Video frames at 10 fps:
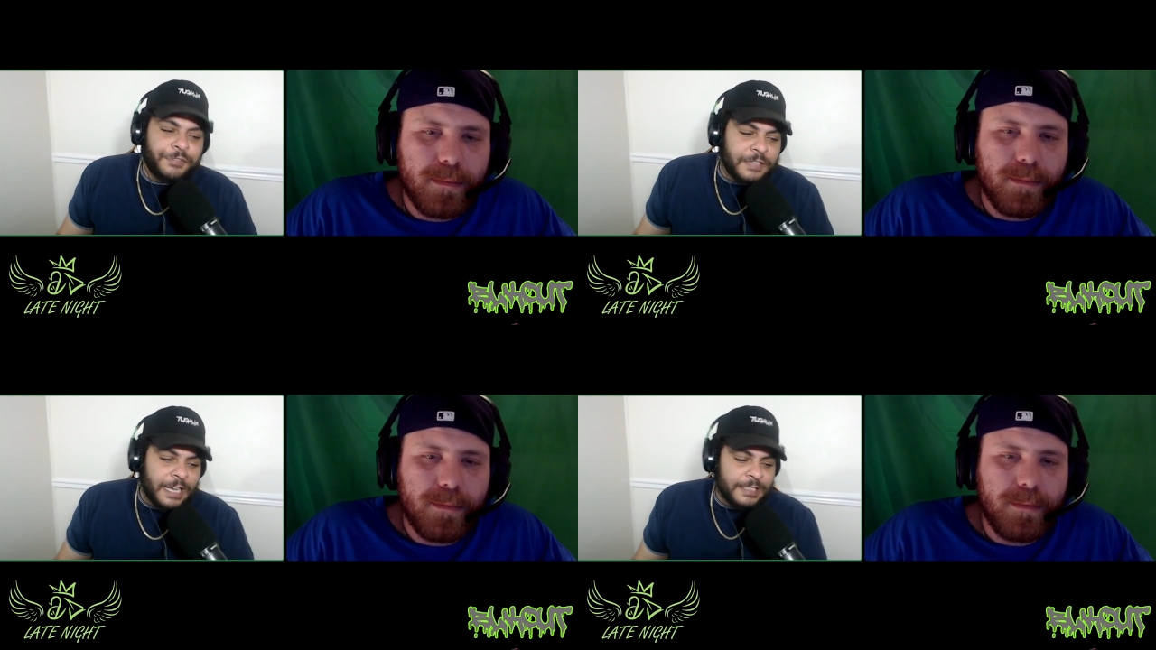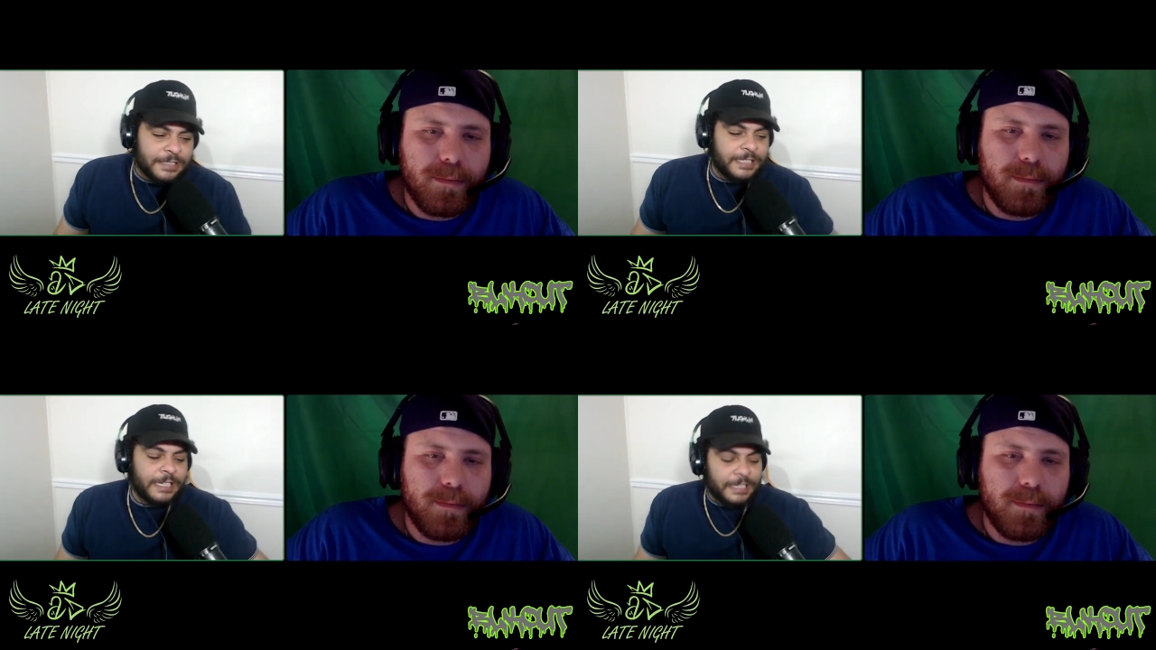Speaker 1: finale
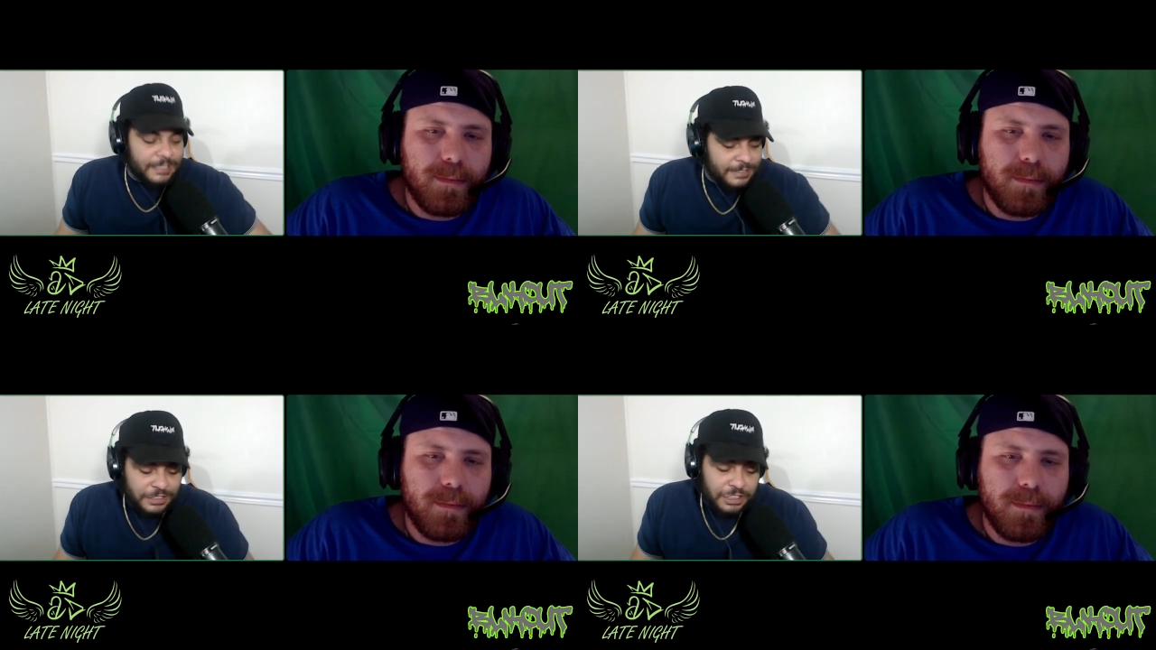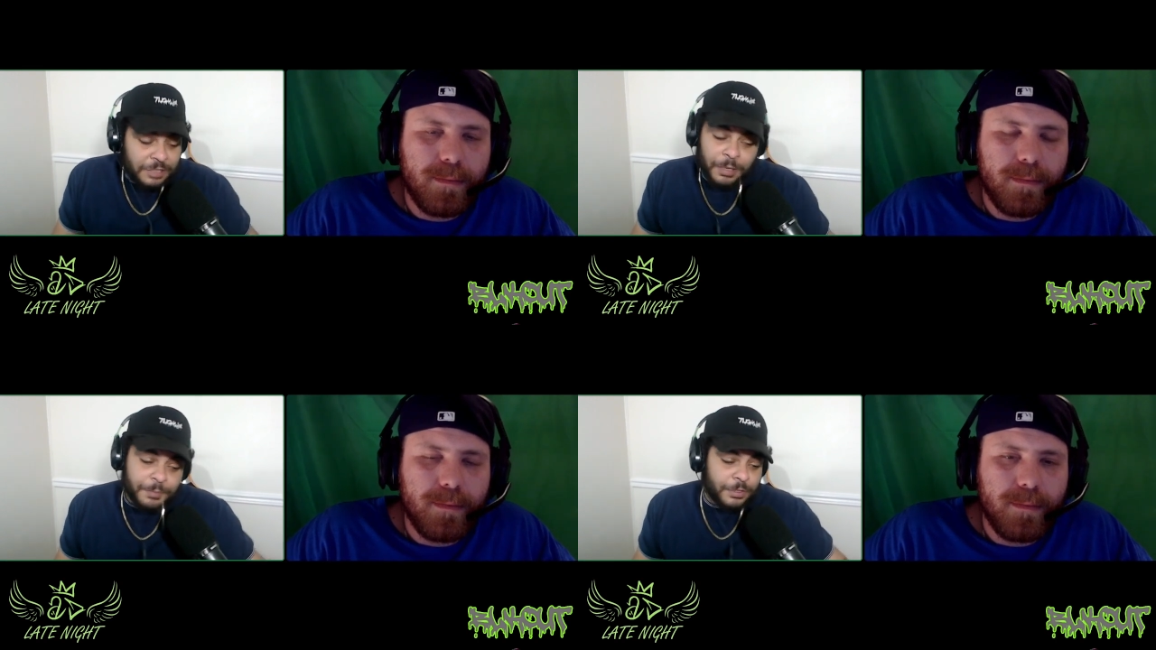didn't this
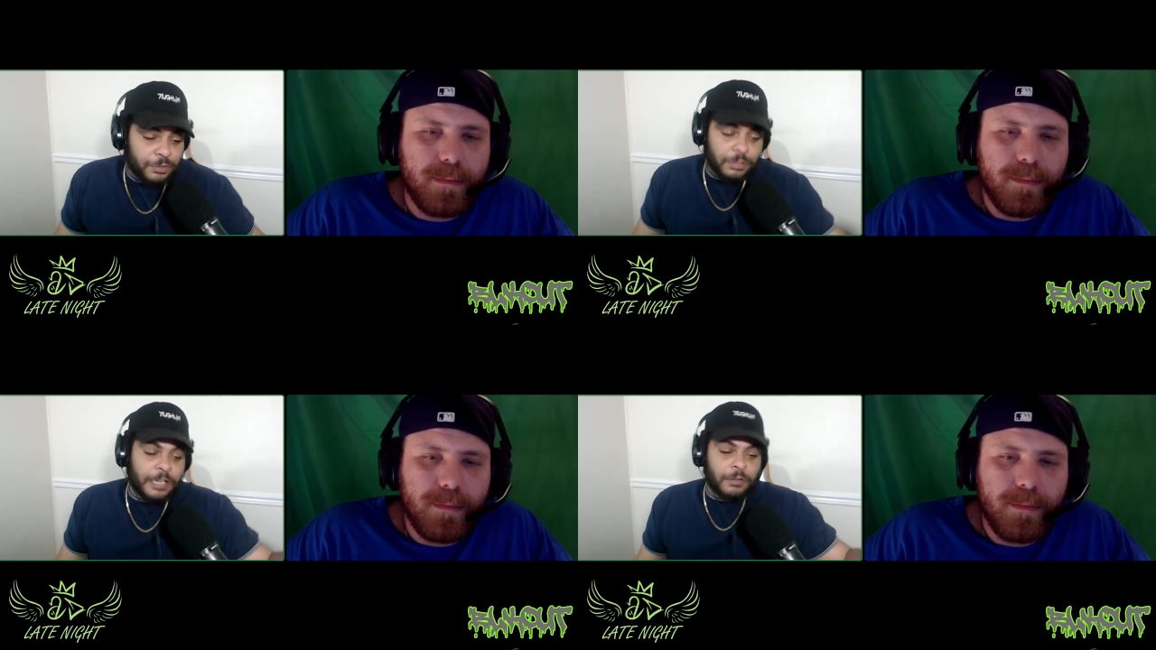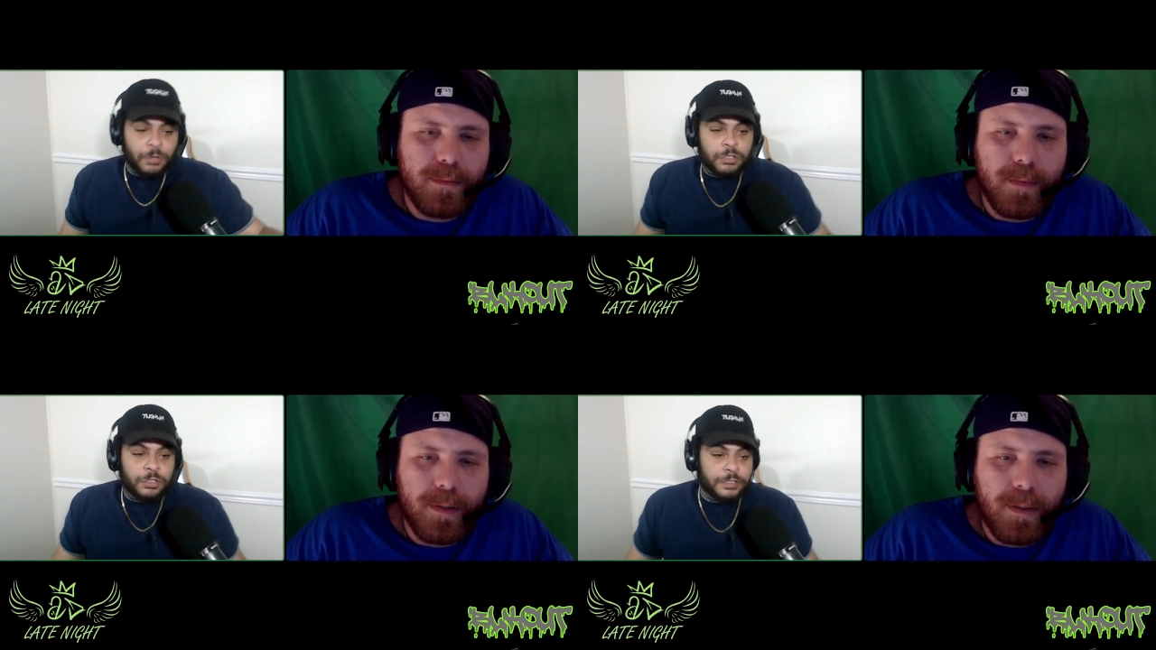shit brought me through like a
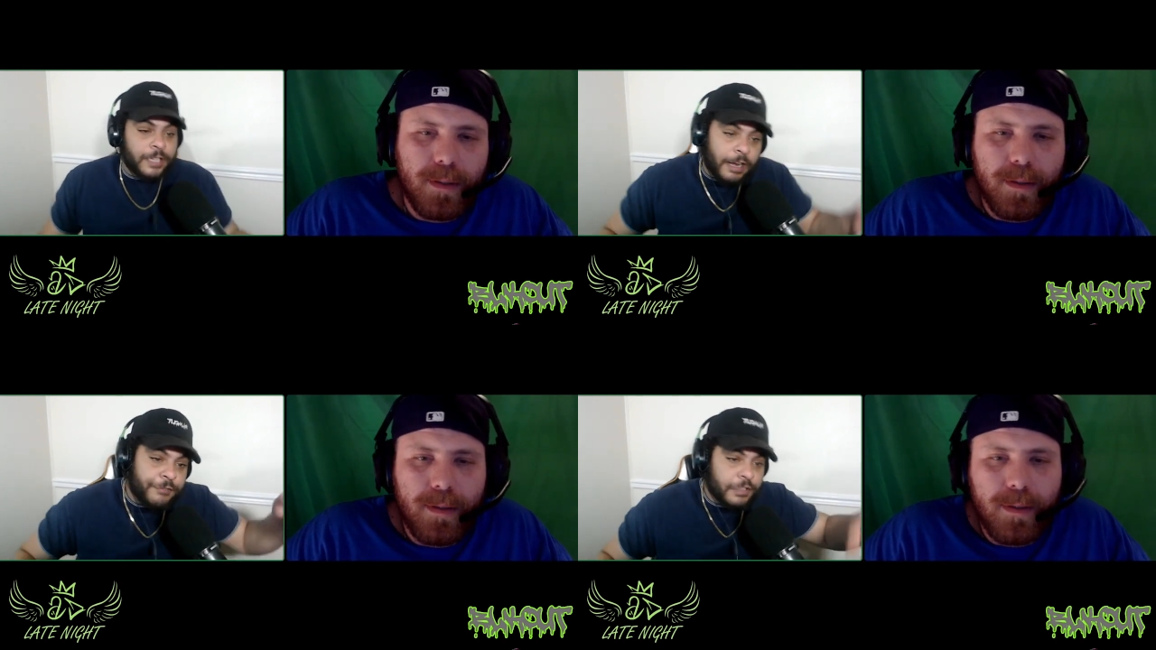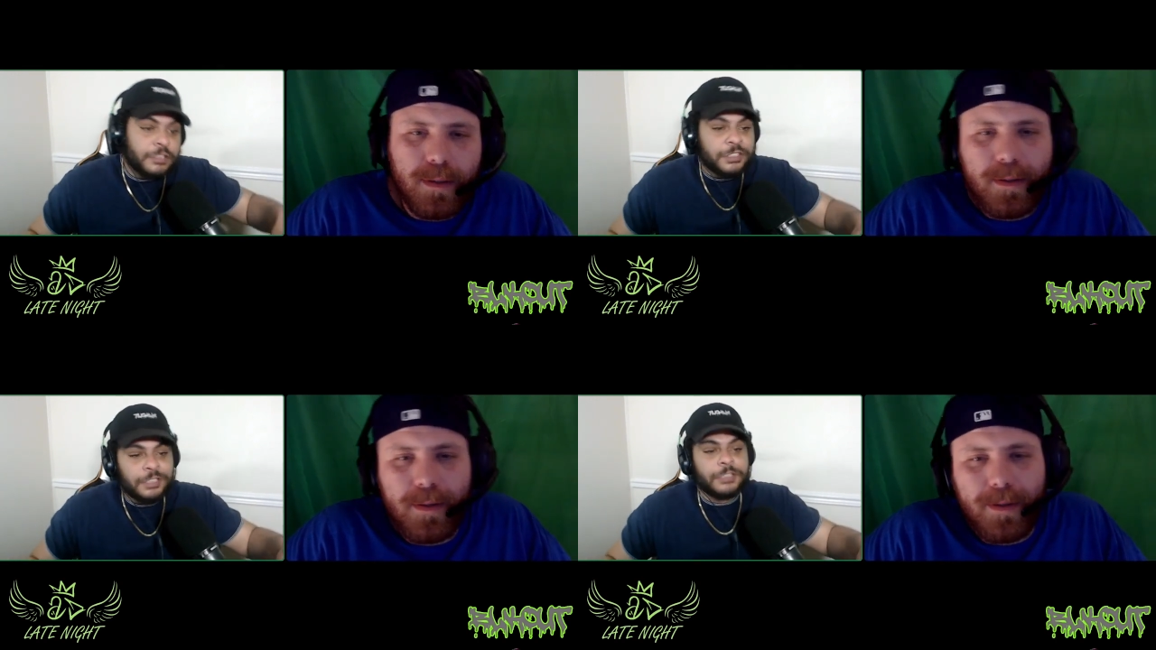roller coaster. Like I felt
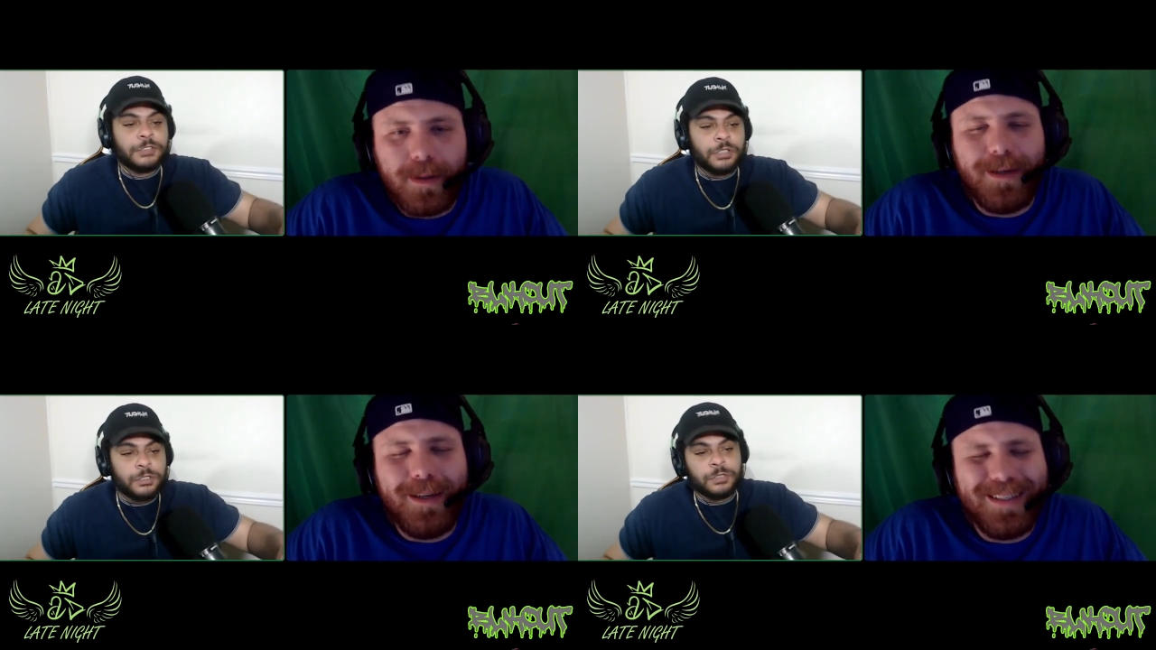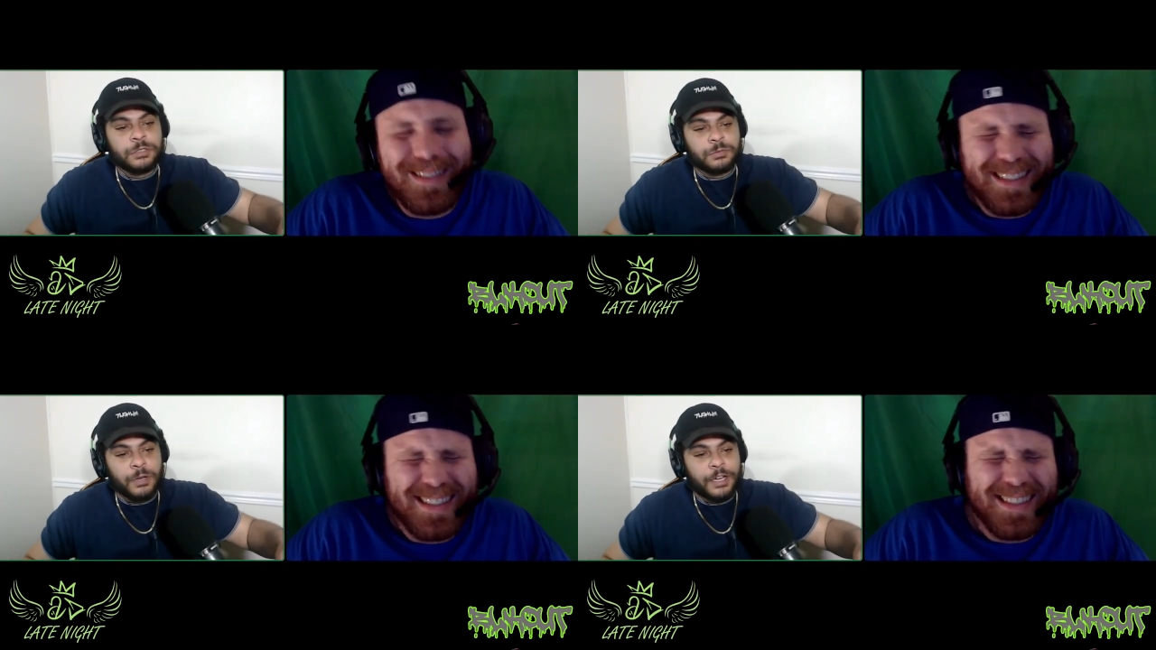the shit he was going through with
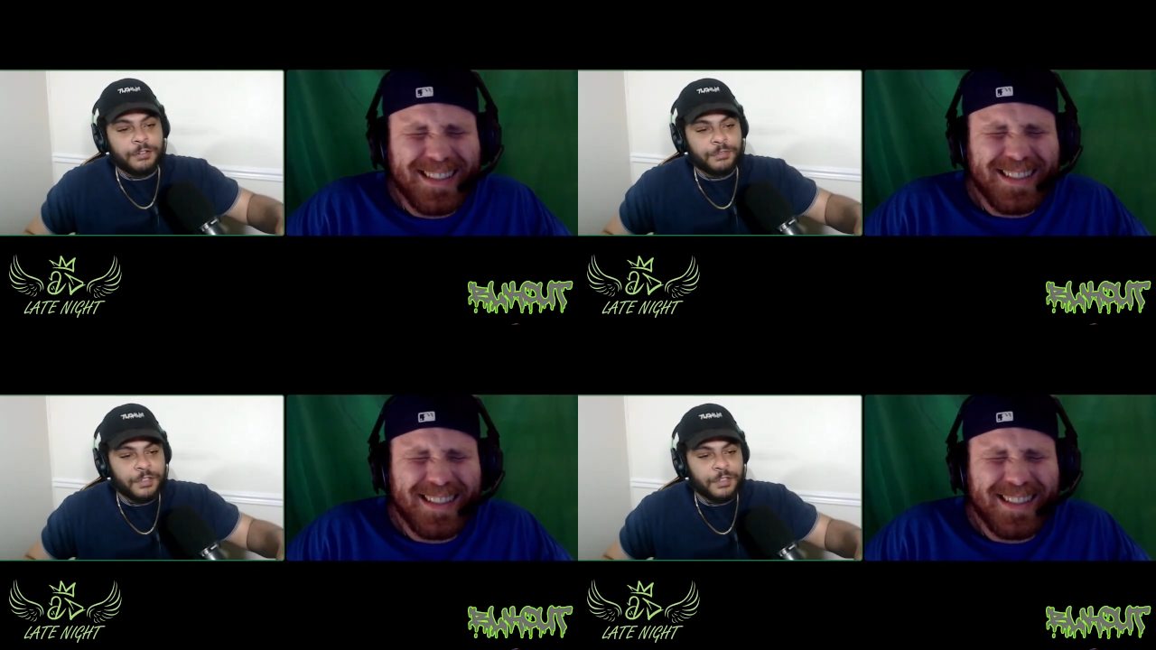his wife.